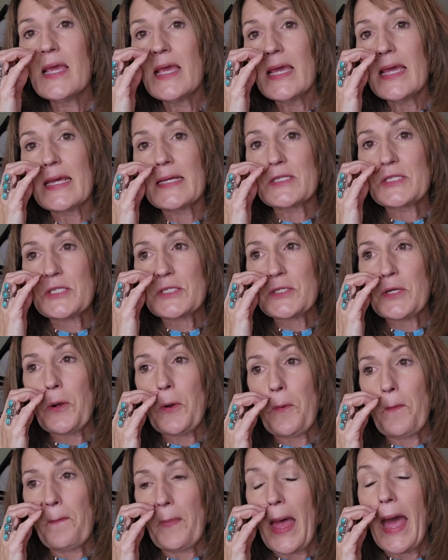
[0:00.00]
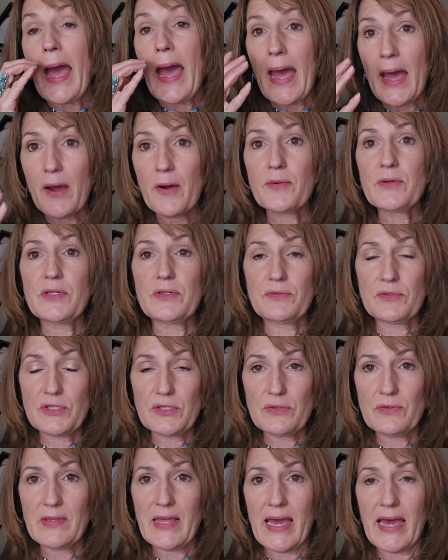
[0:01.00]
And so how you
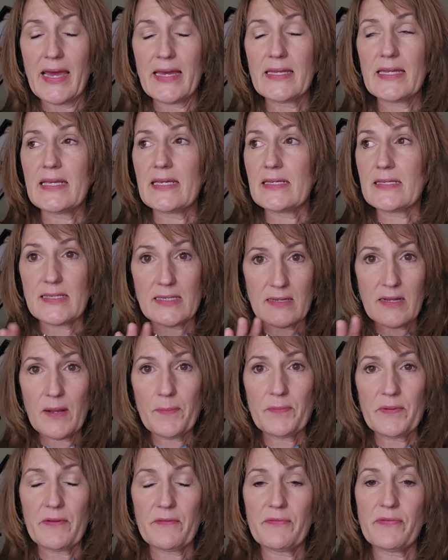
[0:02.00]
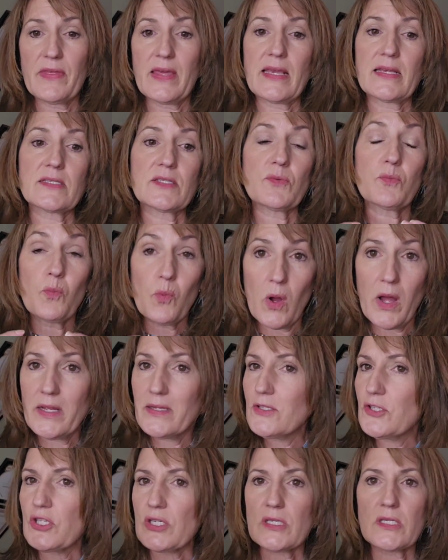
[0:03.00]
do that is a couple of things.
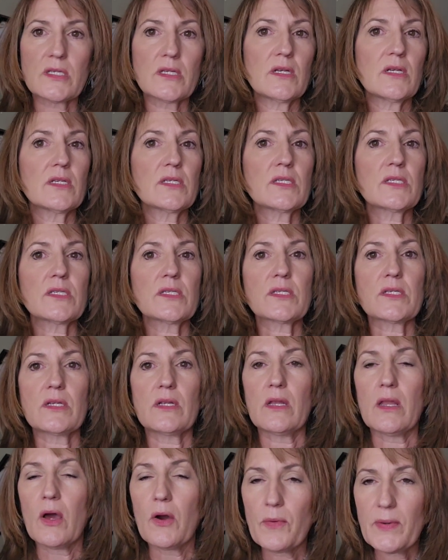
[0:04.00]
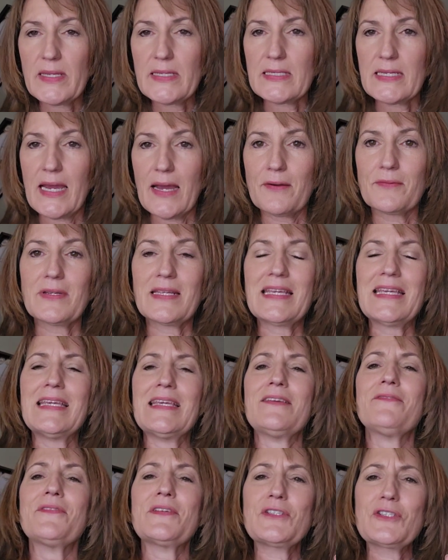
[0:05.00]
One, just slowing down,
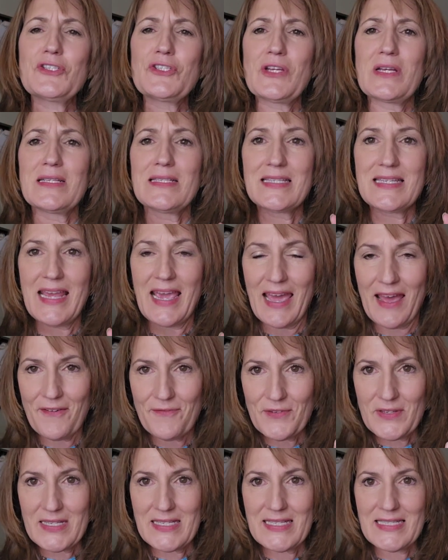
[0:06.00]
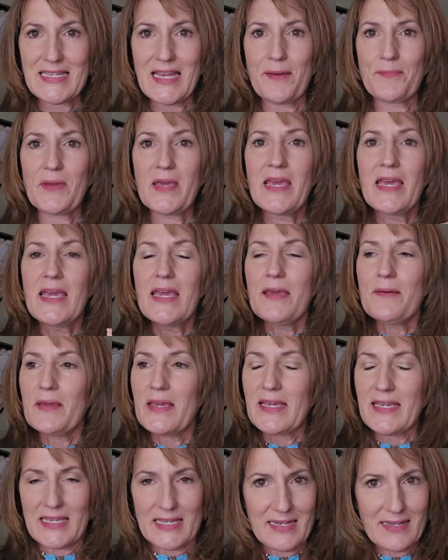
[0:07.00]
even just half a step.
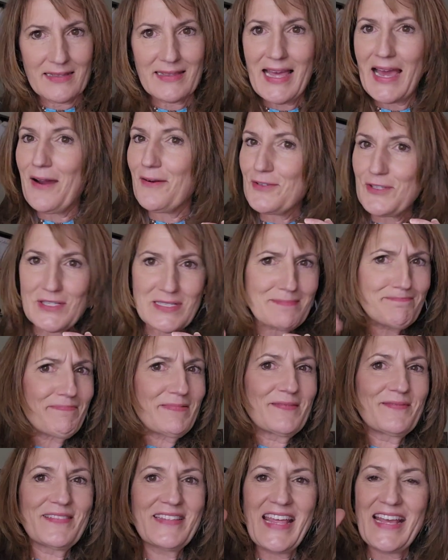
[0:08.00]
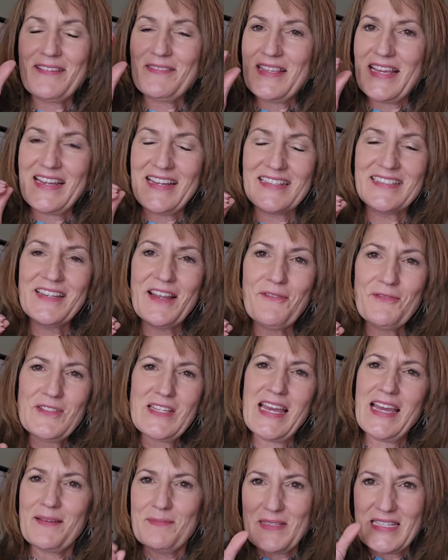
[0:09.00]
It can allow just that enough
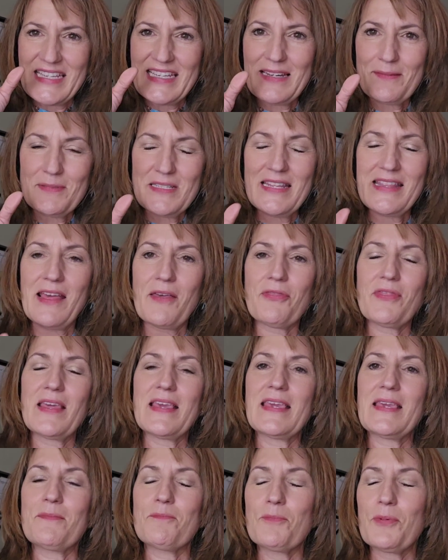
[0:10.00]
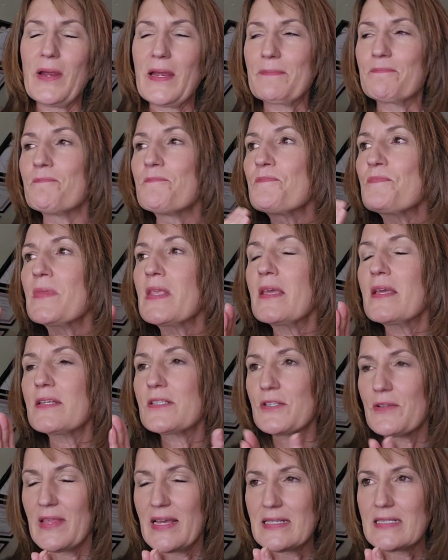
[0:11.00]
time to get up to that thinking brain.
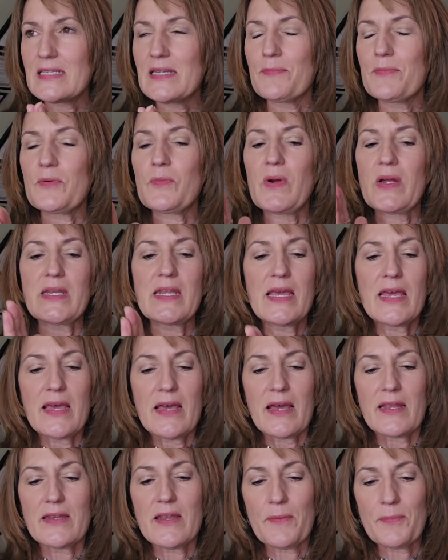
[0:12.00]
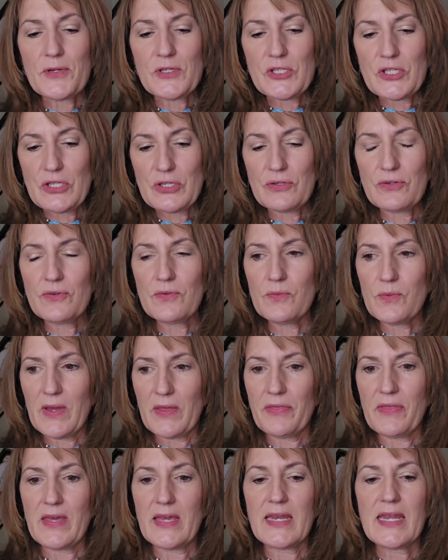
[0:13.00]
So that's number one. Number two
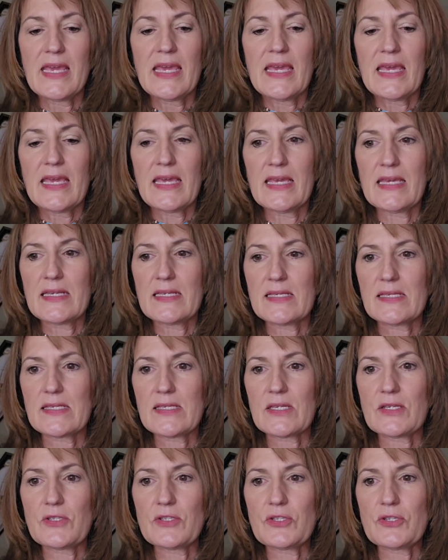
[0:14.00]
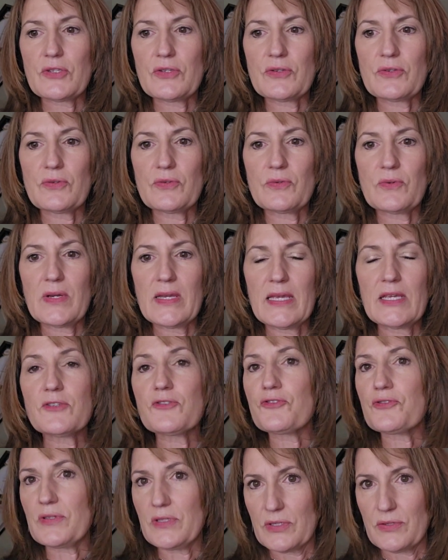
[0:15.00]
with it is to
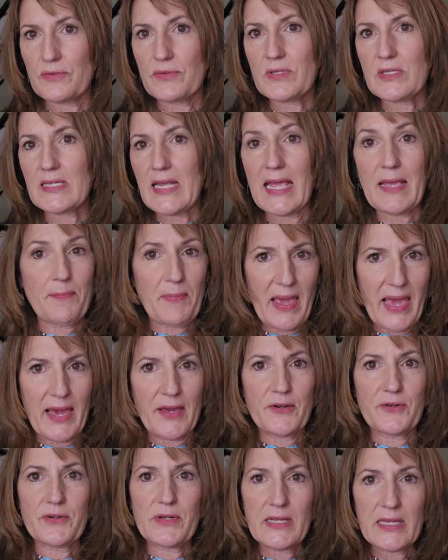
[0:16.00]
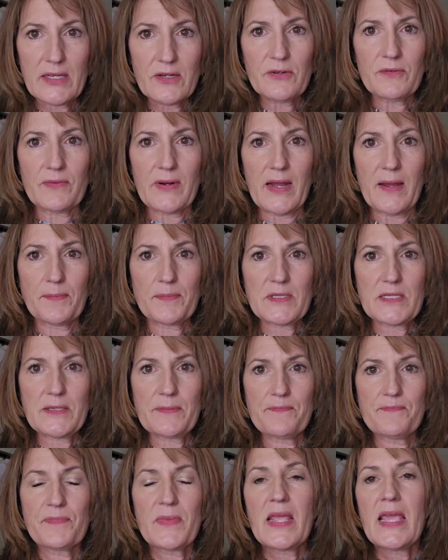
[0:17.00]
introduce a pattern interrupt.
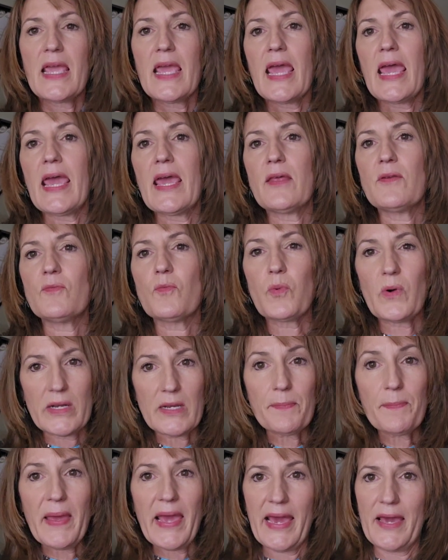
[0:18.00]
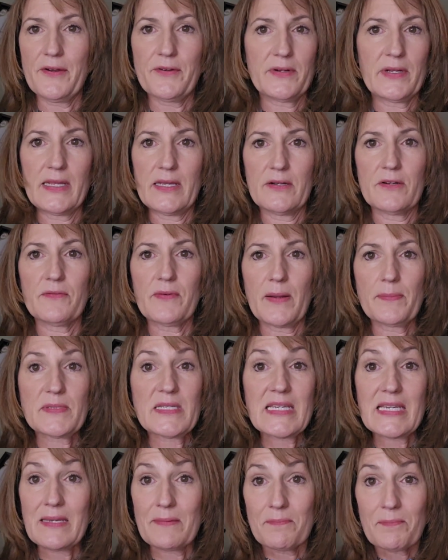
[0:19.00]
And what a pattern
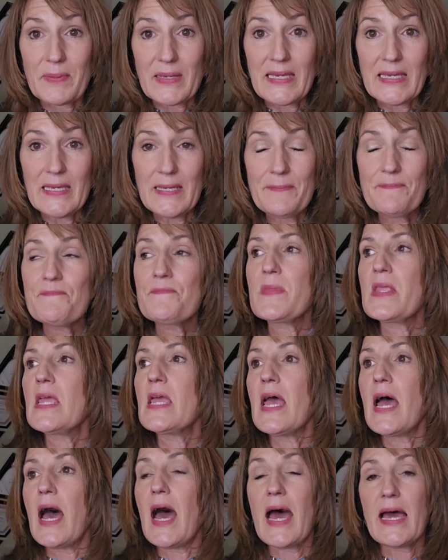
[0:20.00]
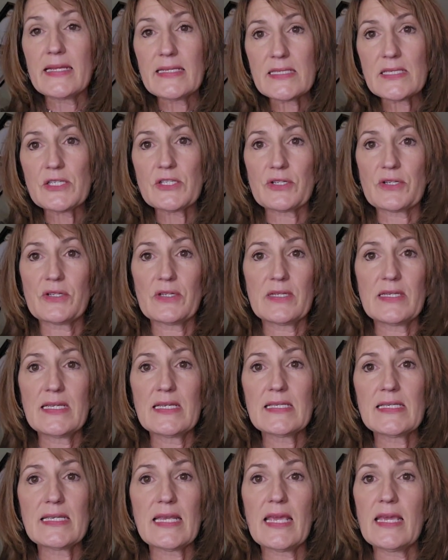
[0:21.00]
interrupt can be, honest to
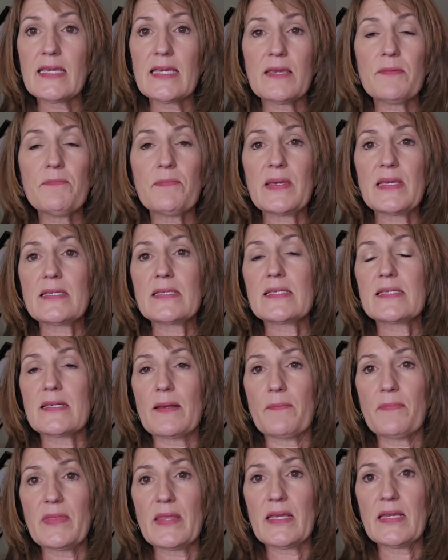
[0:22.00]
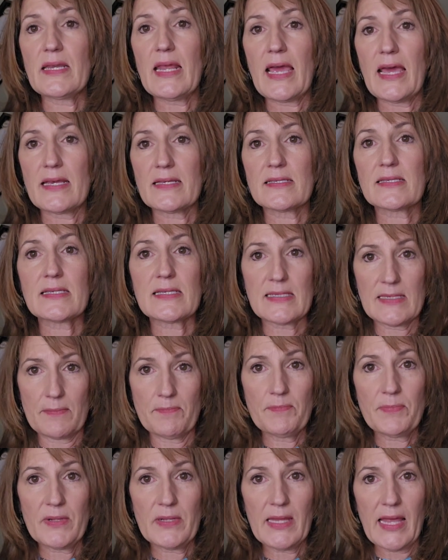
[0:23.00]
goodness, it can be something as
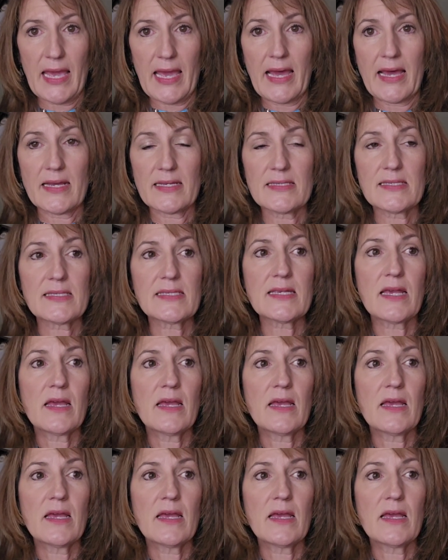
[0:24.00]
simple as